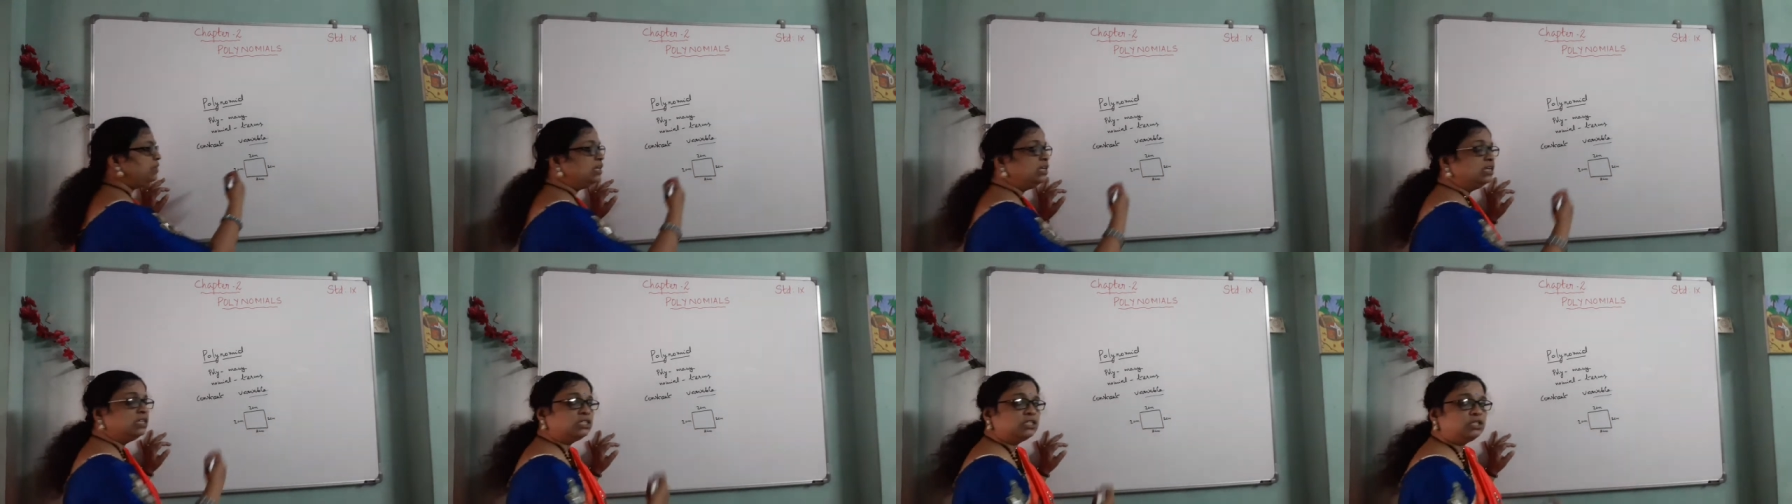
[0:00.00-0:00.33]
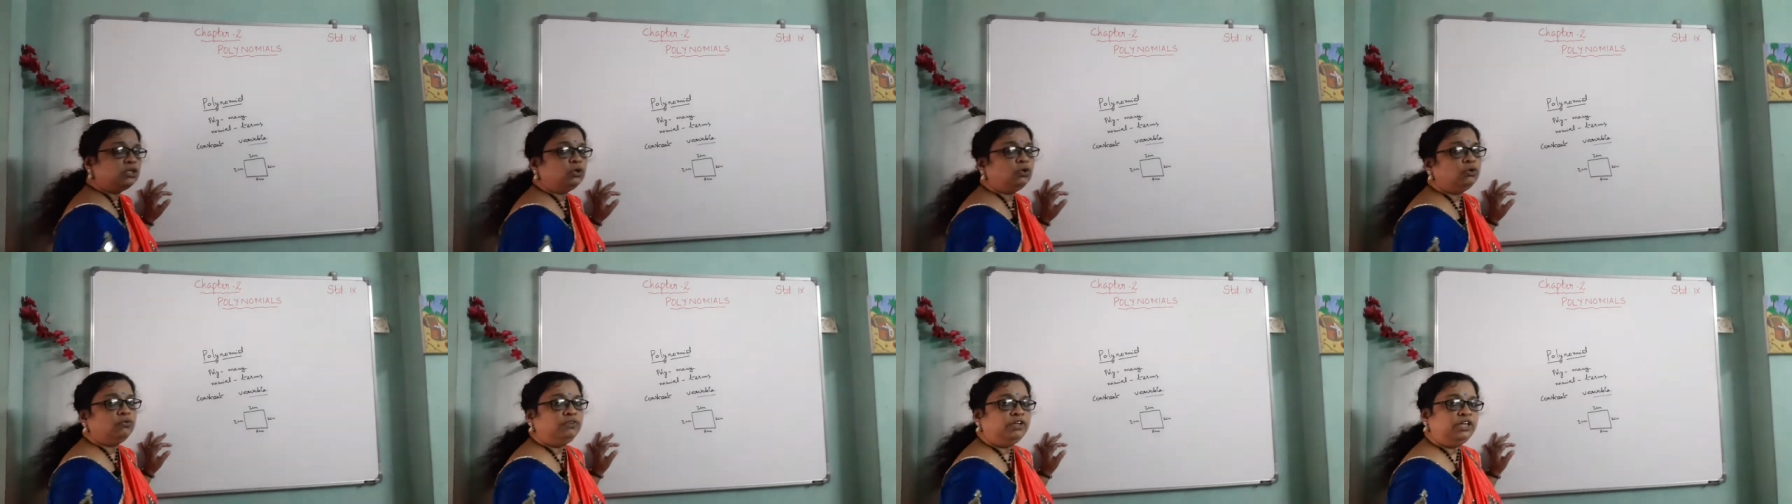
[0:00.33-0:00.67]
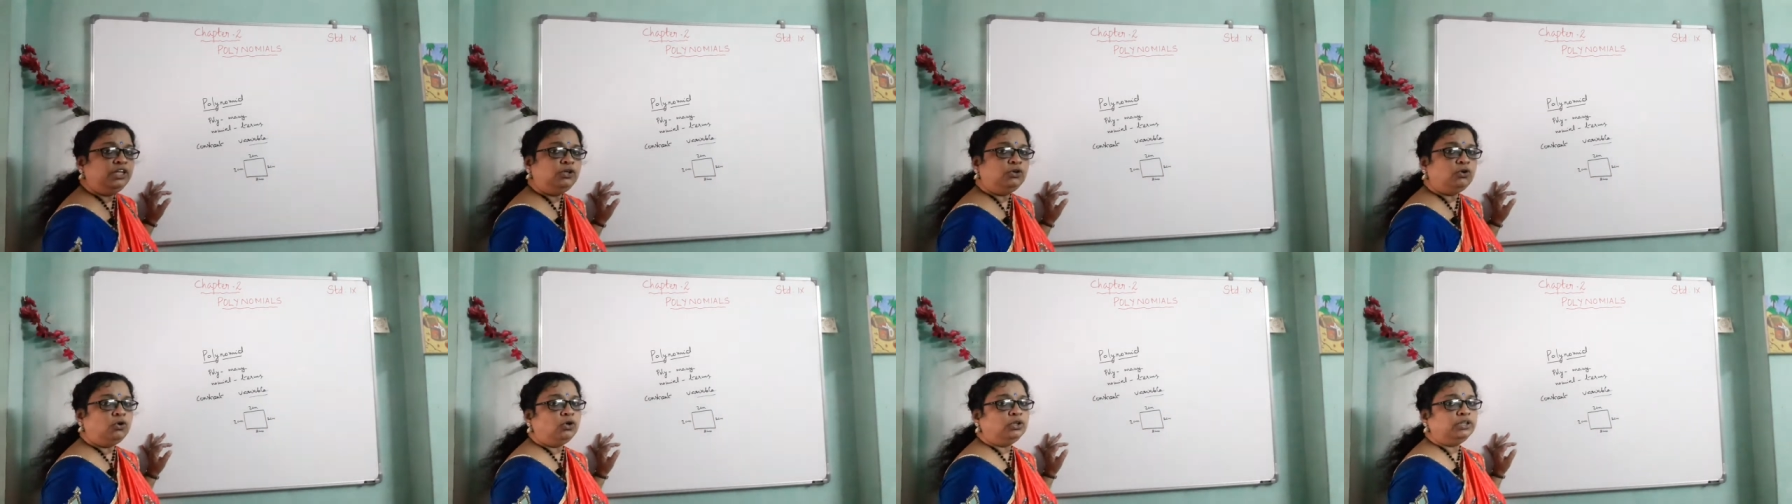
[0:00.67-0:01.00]
So we
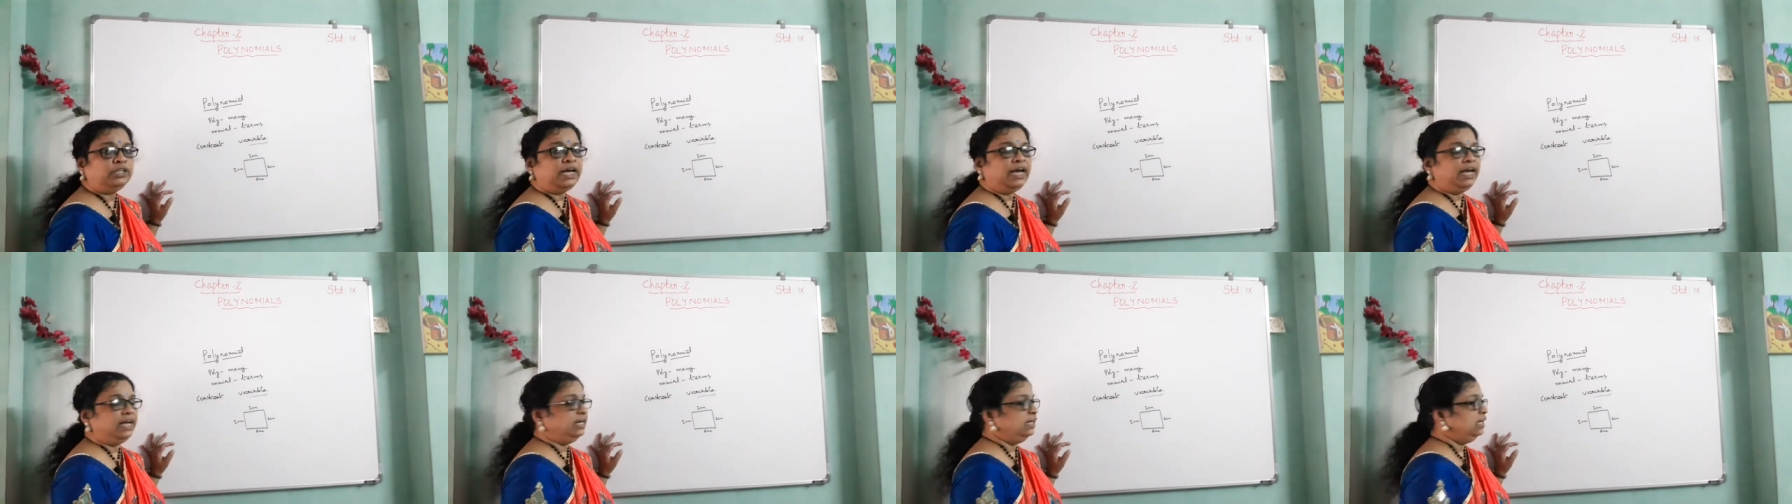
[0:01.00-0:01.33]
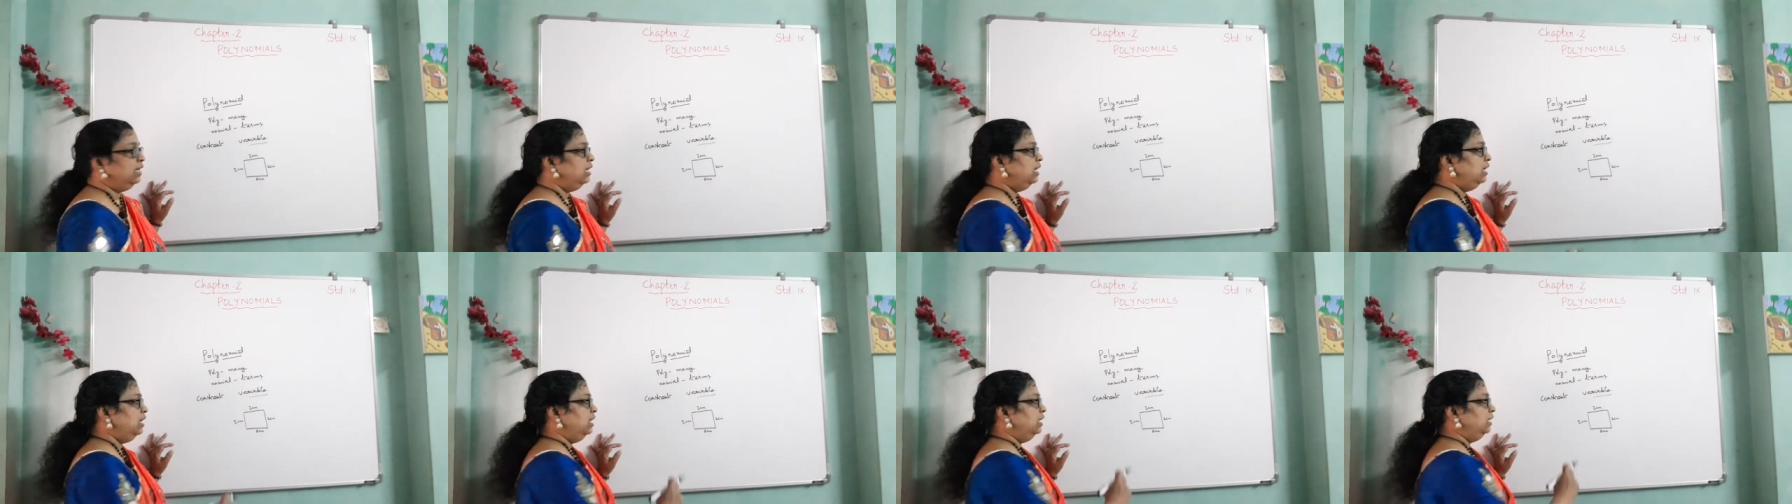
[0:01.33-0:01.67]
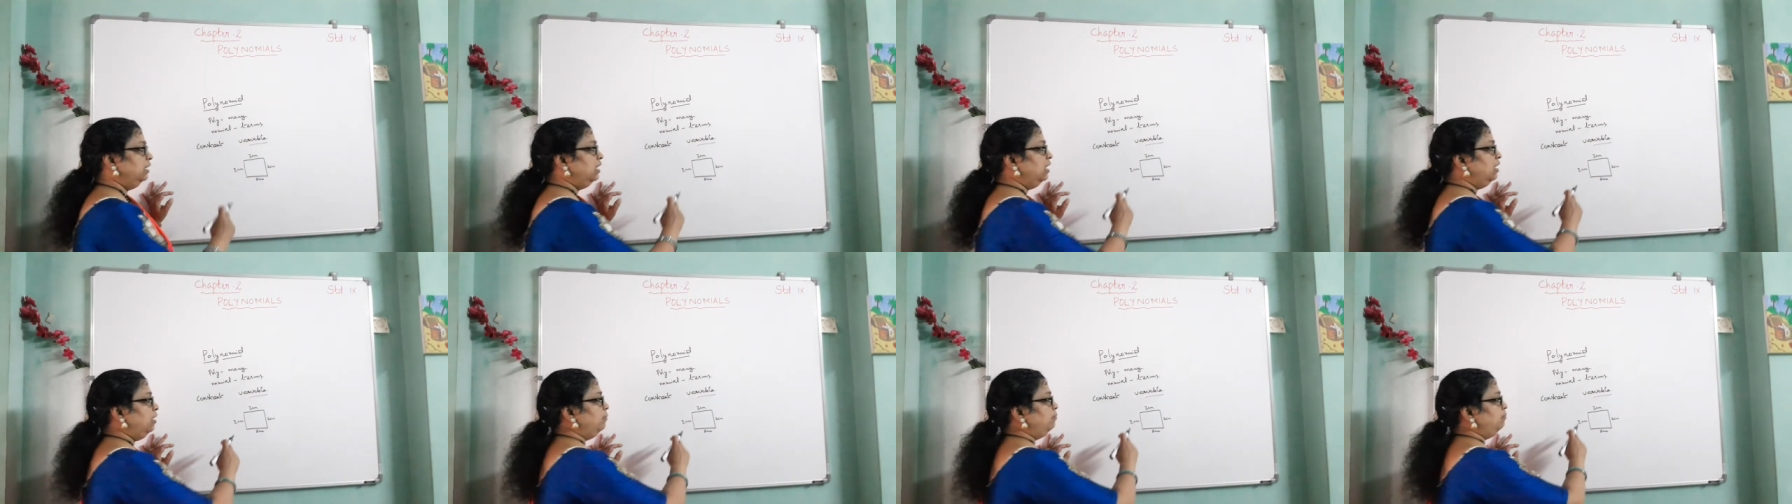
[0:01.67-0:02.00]
know that
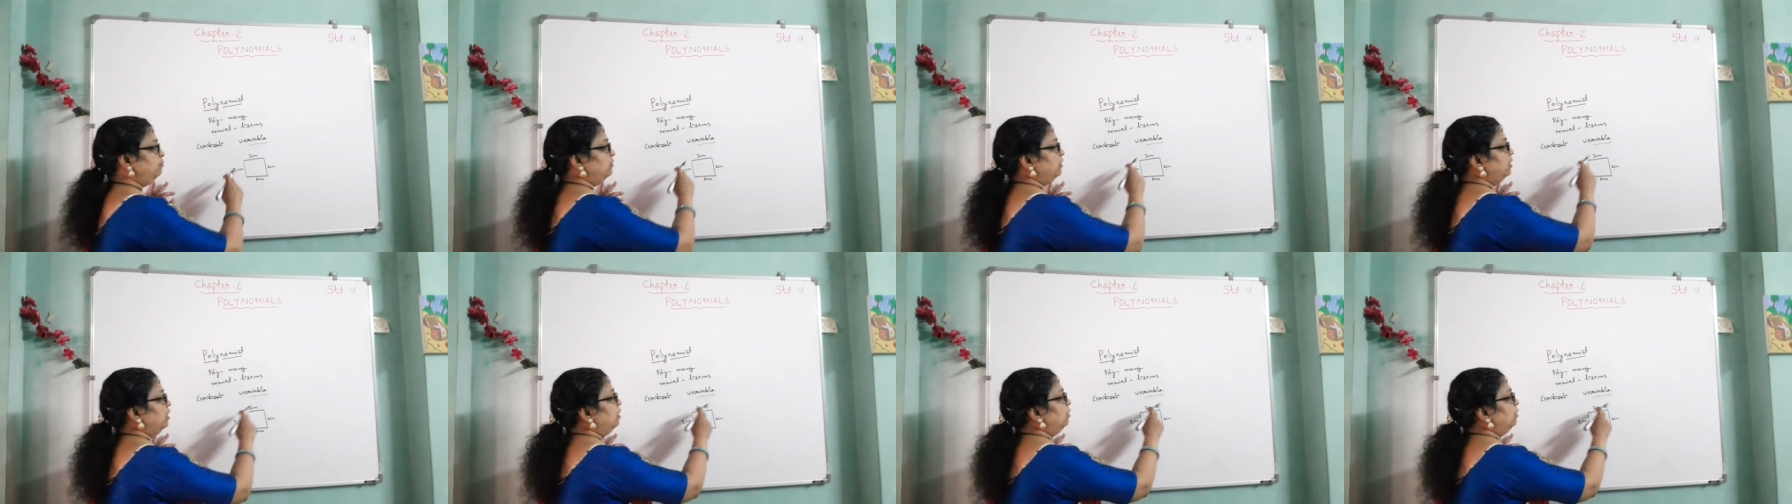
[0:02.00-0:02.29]
the